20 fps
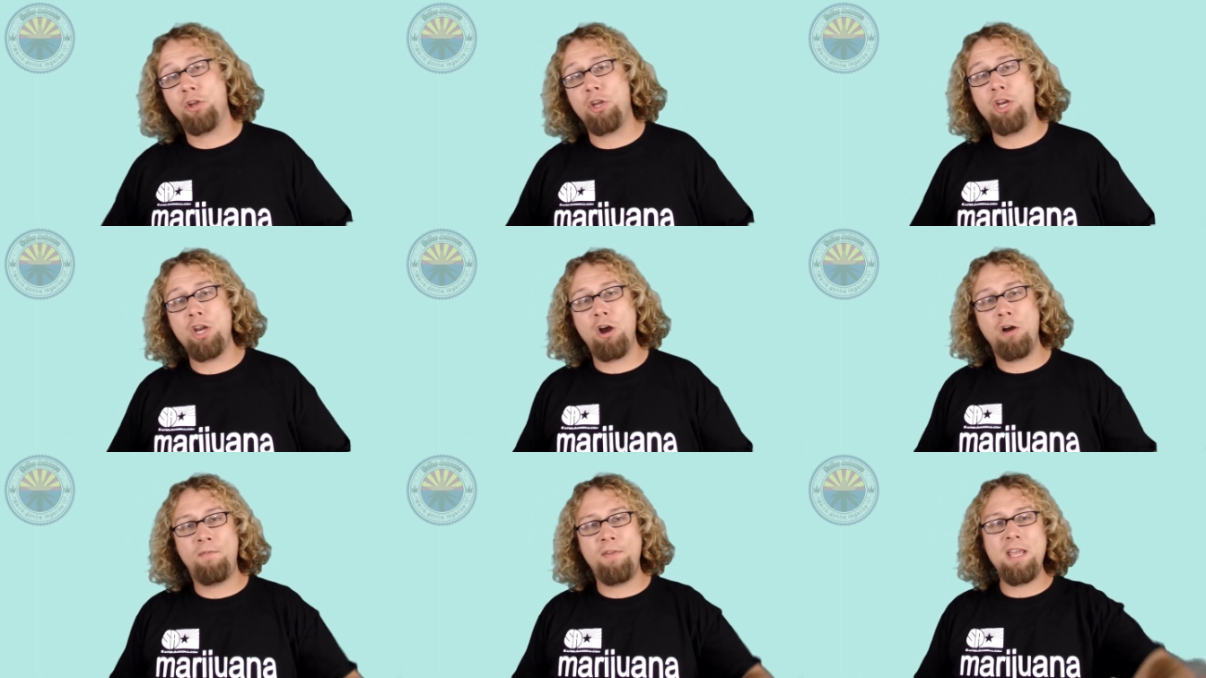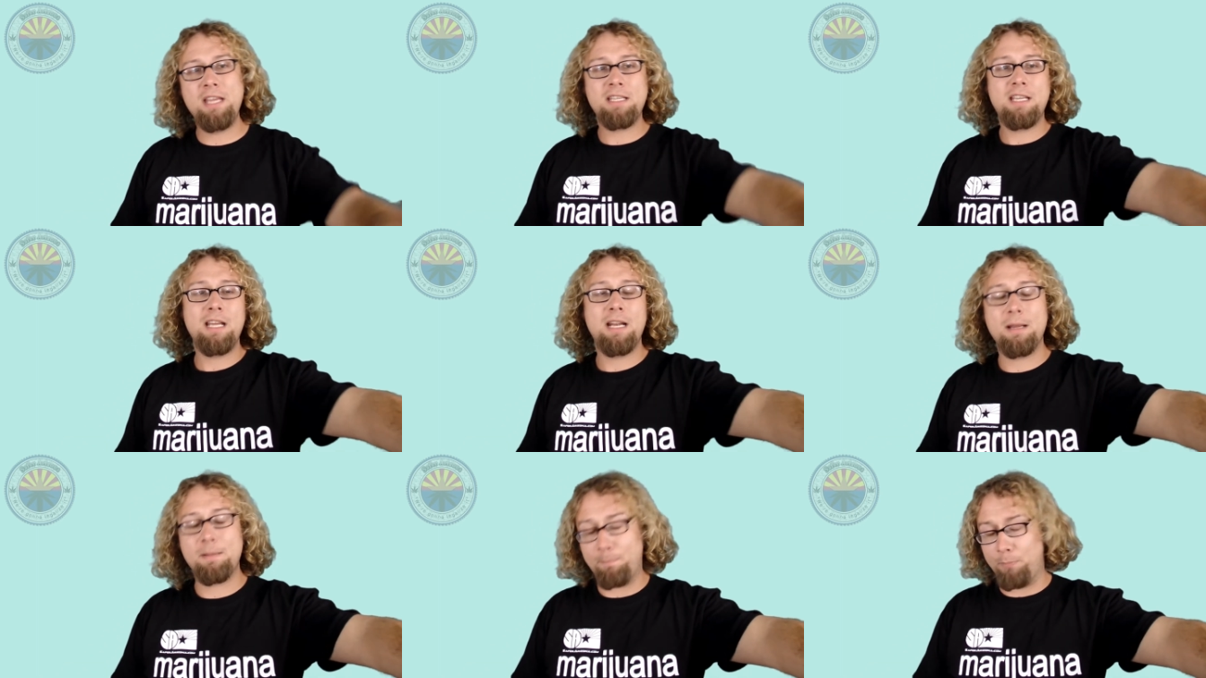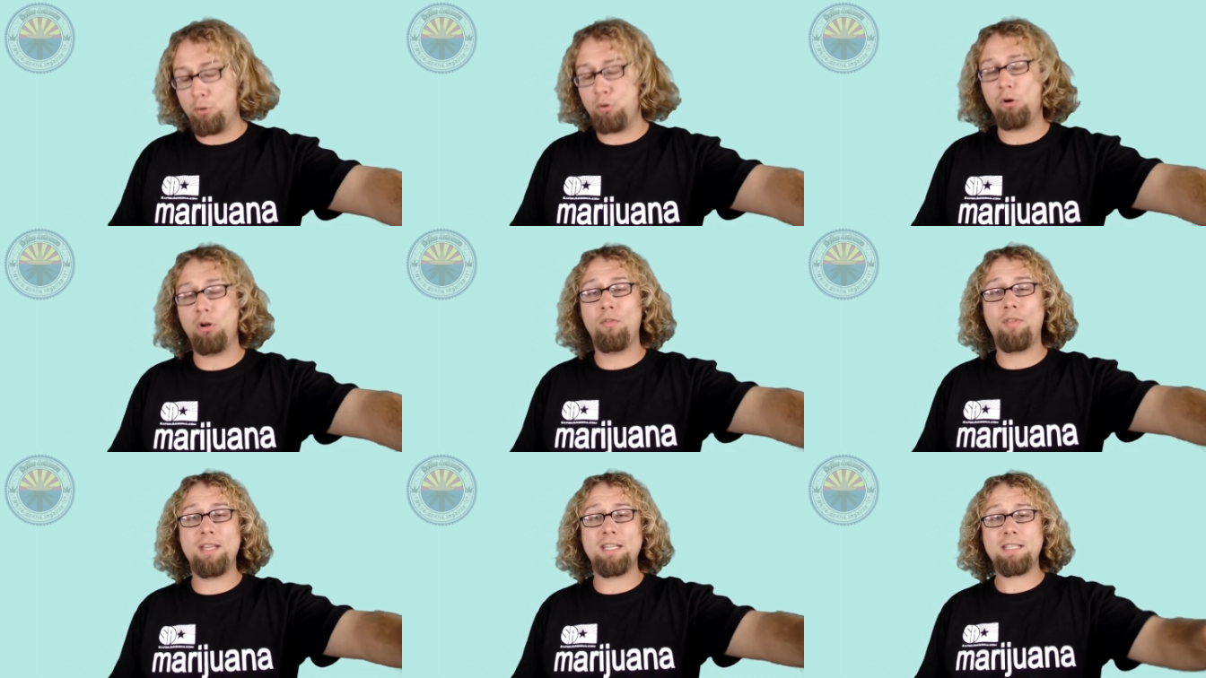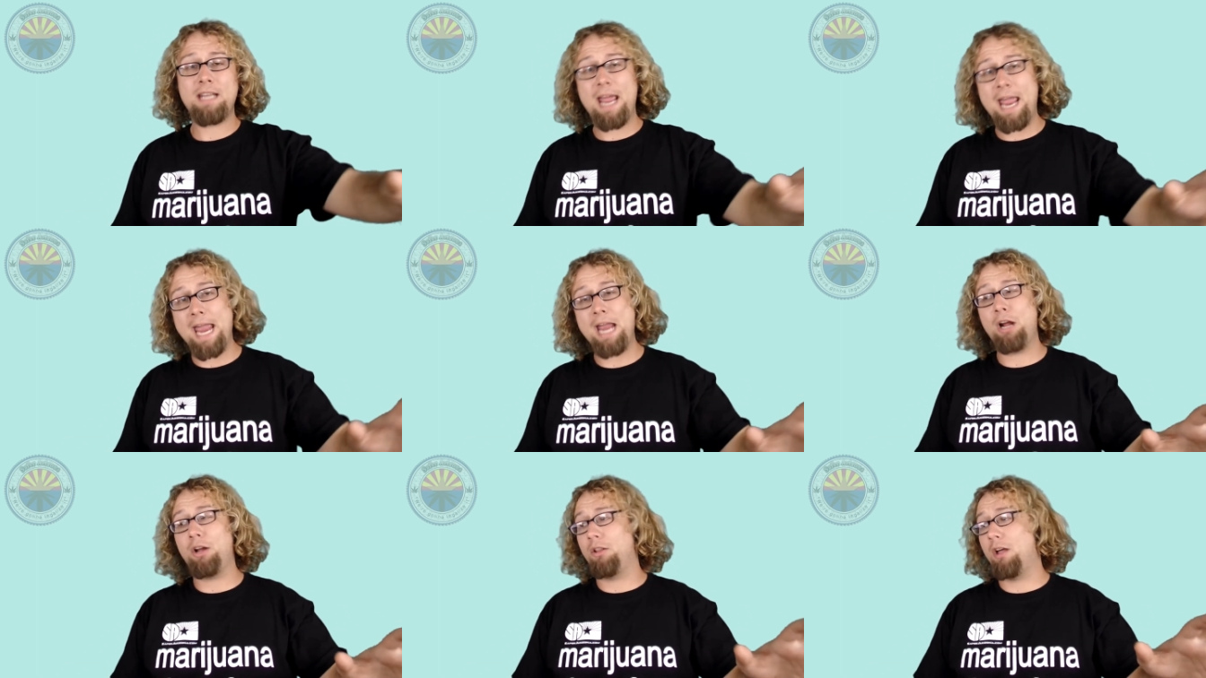You know, if he's going to pull this
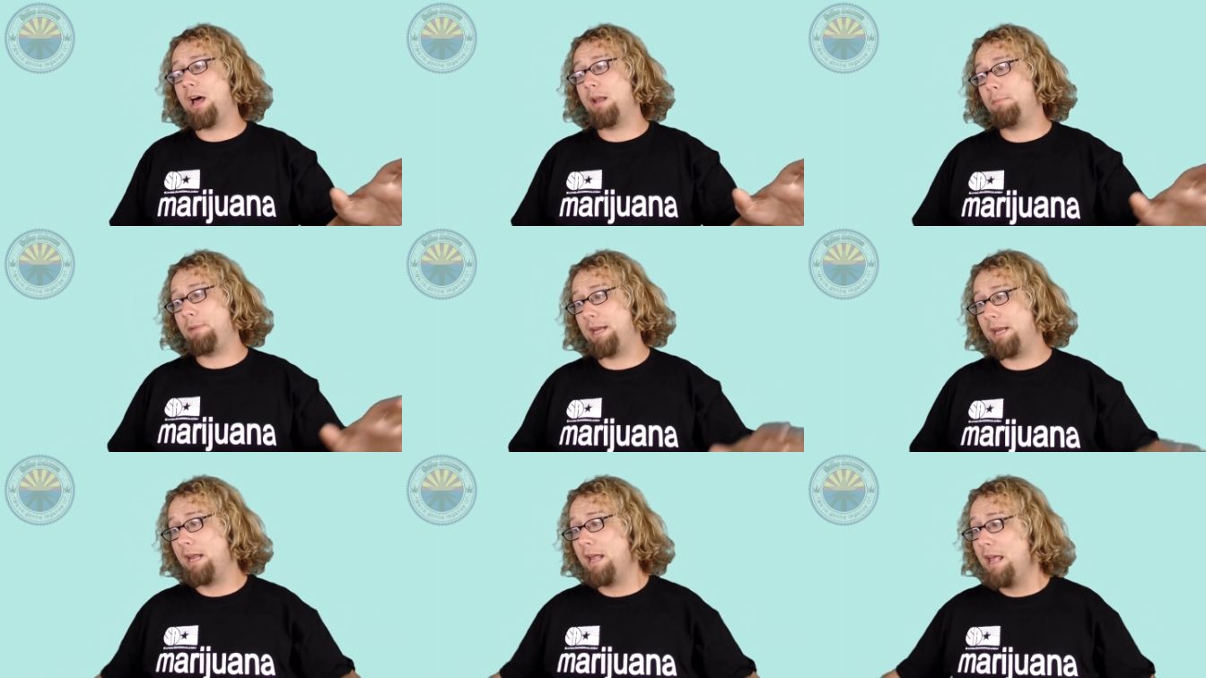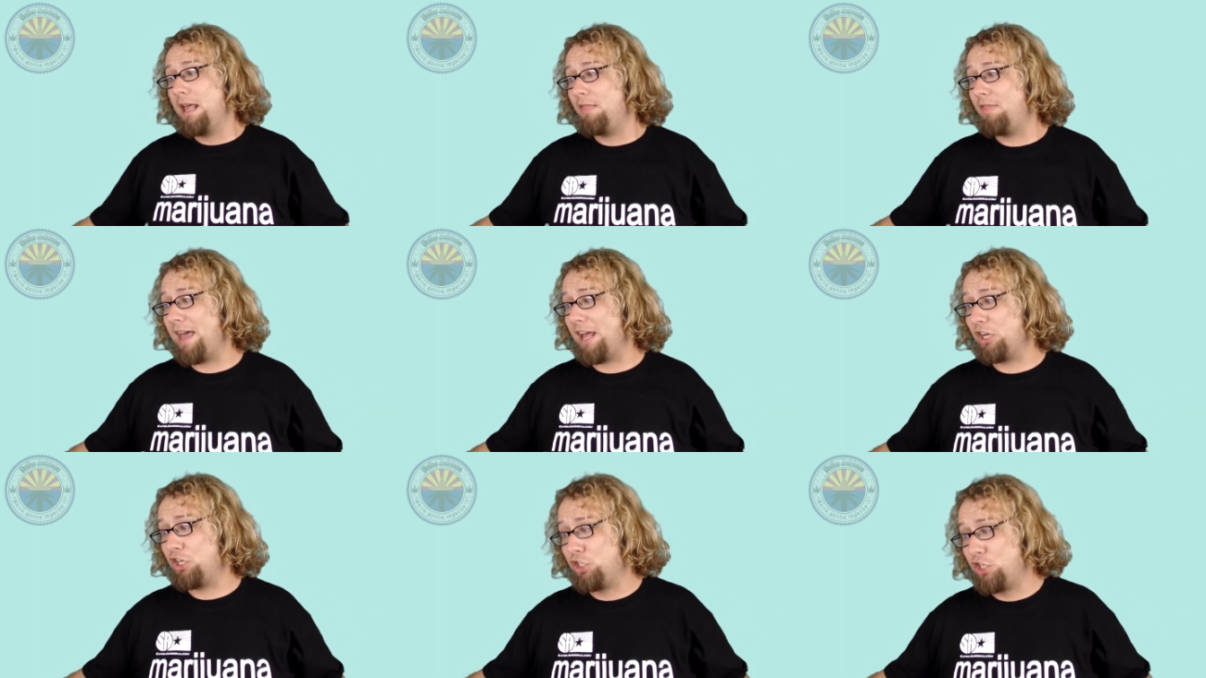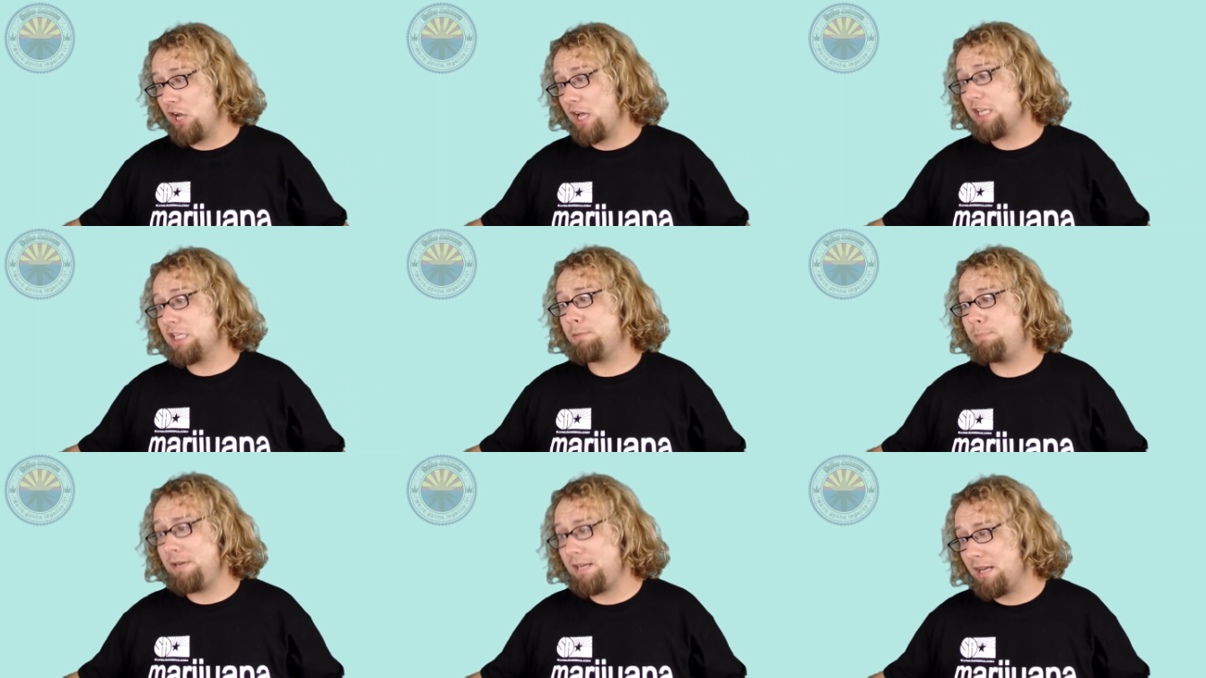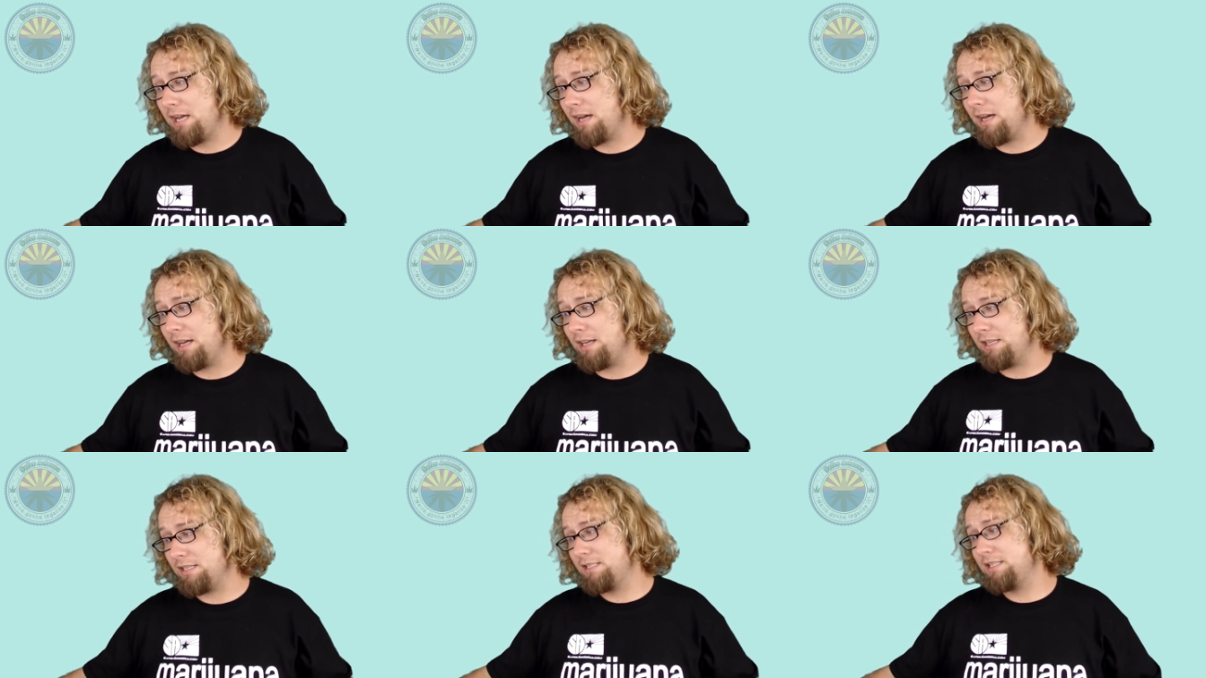angle on me, that just
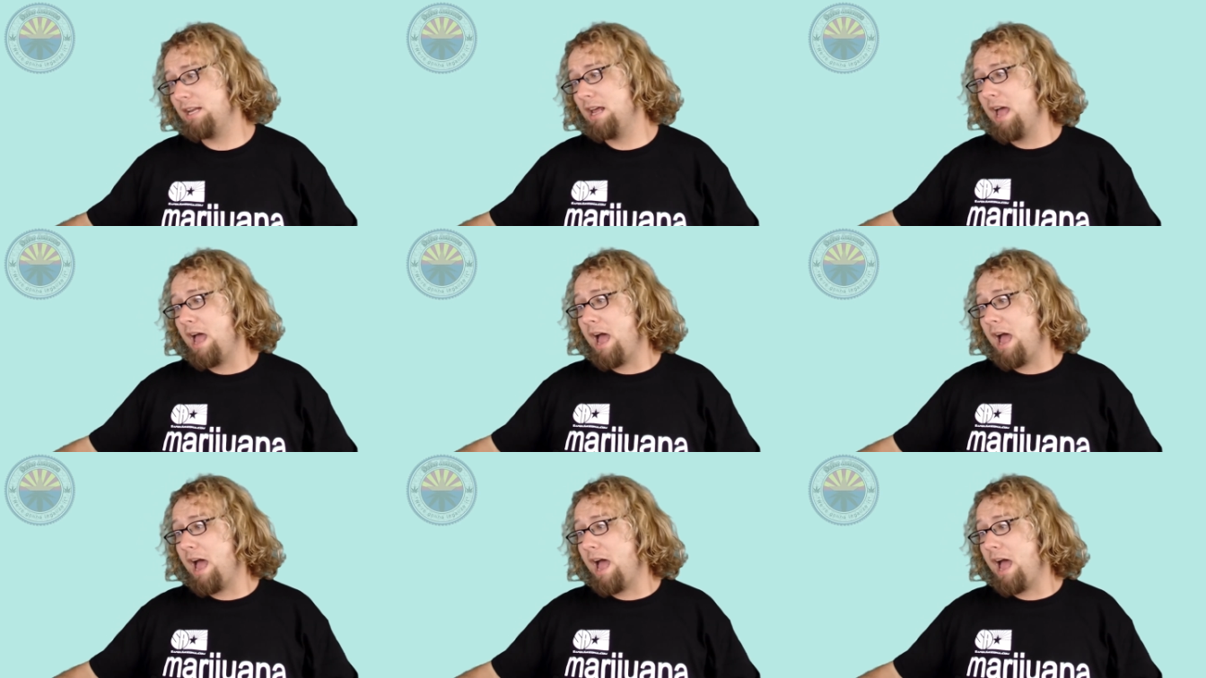because